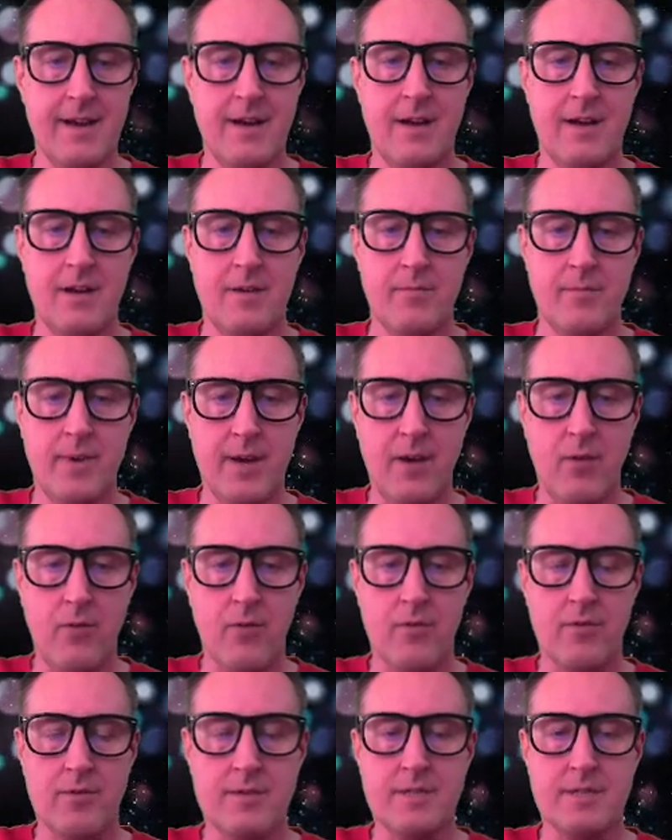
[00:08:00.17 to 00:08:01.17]

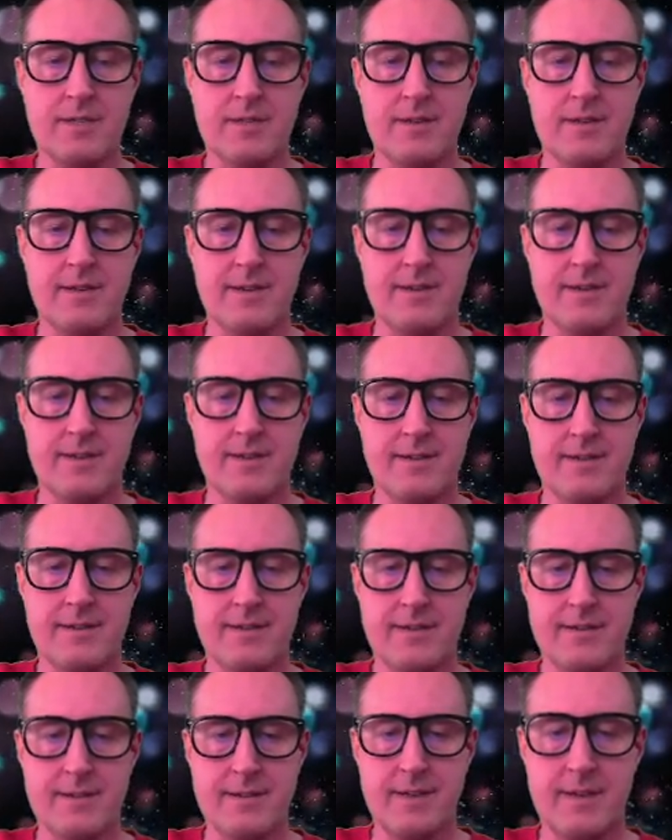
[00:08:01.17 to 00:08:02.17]
because
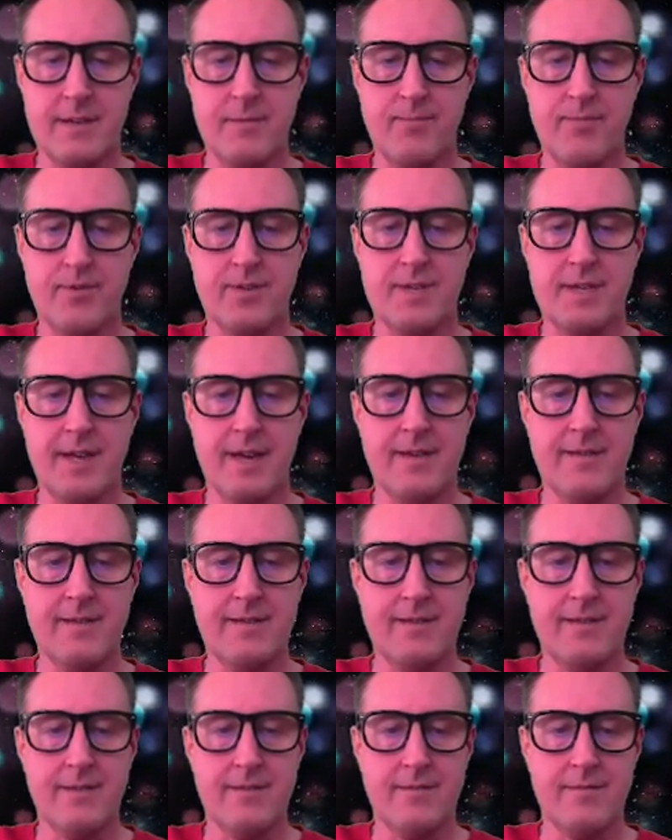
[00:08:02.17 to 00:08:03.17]
this
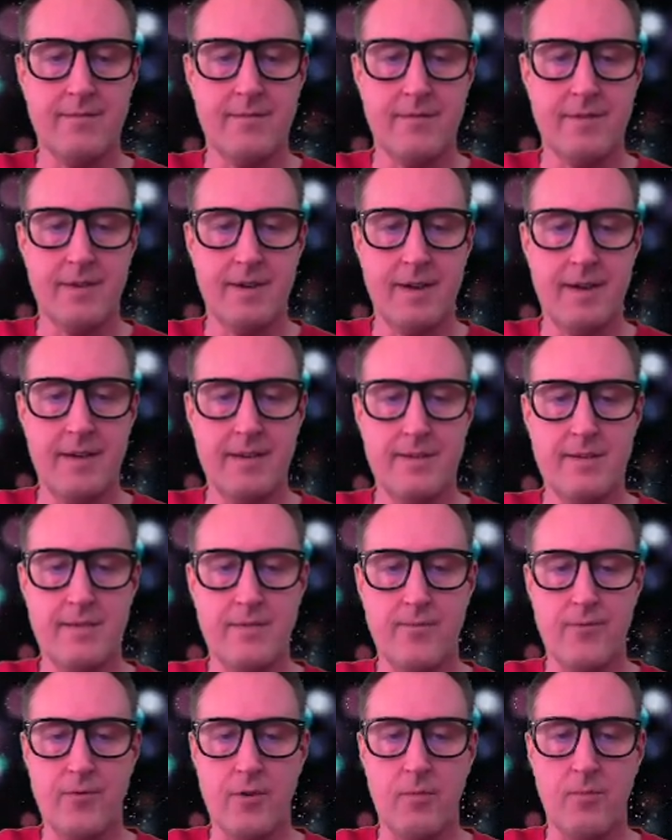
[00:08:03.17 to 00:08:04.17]
percent is
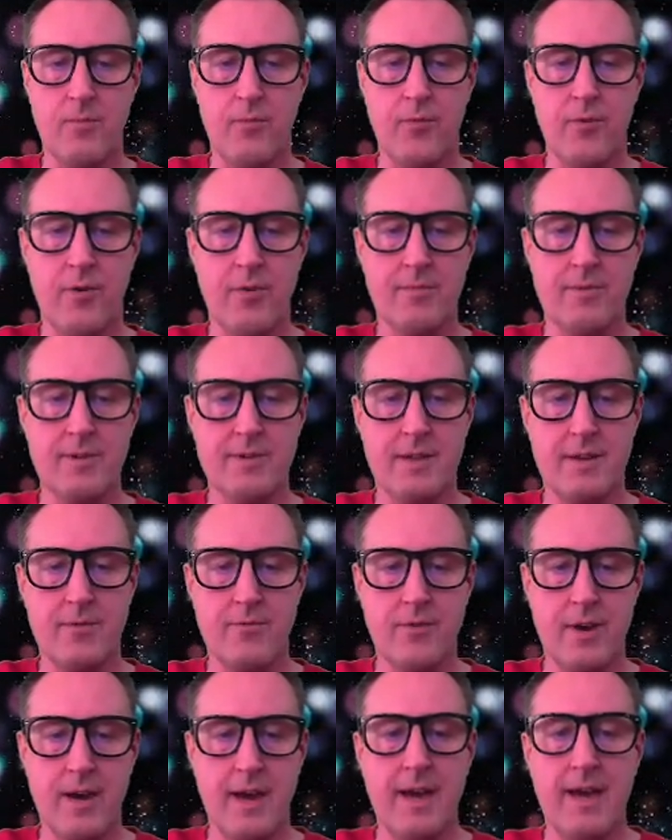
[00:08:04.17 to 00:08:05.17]
from format
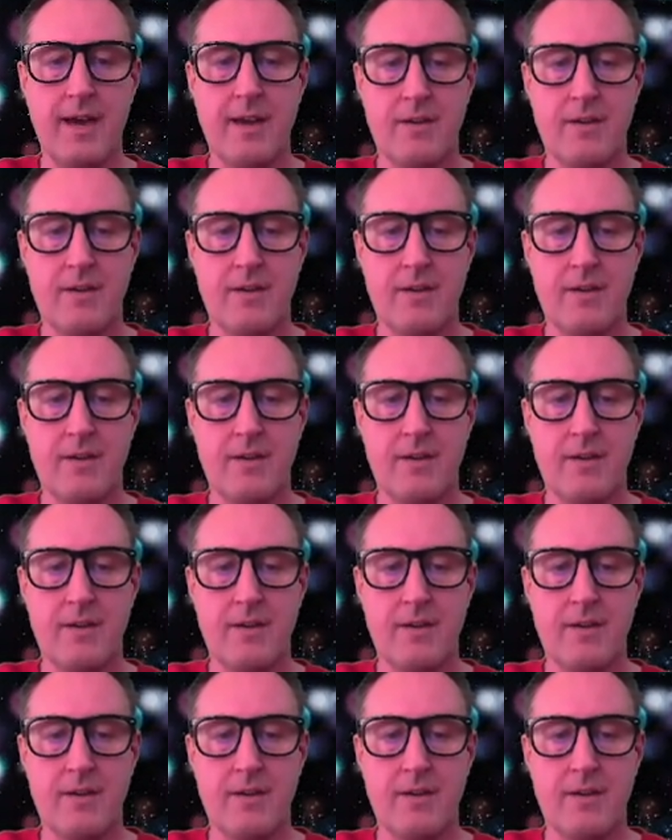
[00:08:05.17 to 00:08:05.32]
array